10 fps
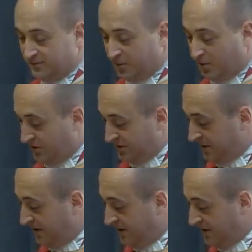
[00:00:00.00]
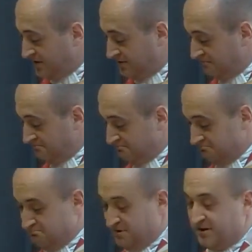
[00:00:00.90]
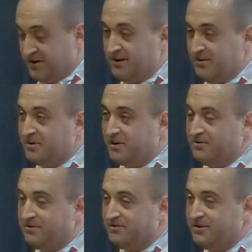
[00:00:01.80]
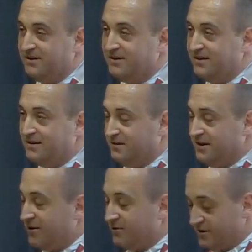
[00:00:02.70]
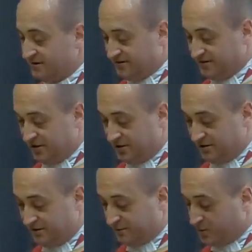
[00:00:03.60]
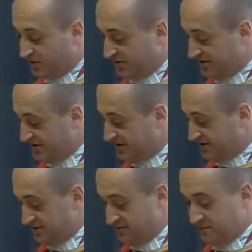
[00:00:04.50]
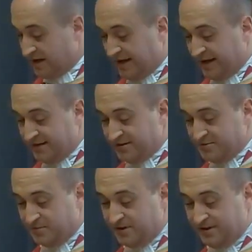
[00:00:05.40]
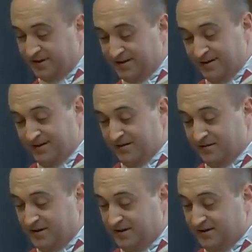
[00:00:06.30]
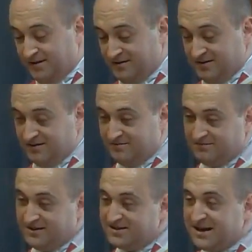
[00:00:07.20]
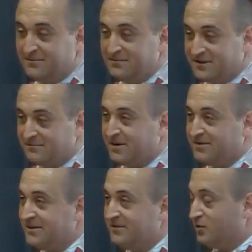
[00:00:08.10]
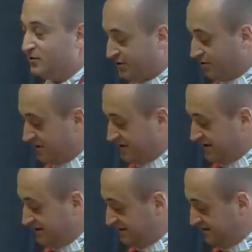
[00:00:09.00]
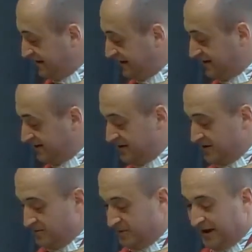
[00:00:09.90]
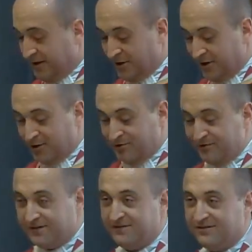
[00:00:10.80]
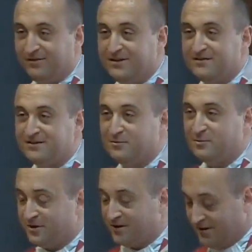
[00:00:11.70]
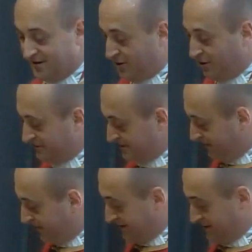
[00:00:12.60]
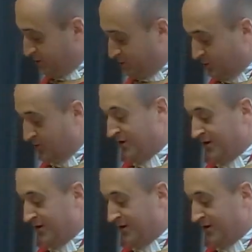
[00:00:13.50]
pulled apart by both the errors of Protestantism and by the attempts by civil authorities to gain power over things that were of divine law,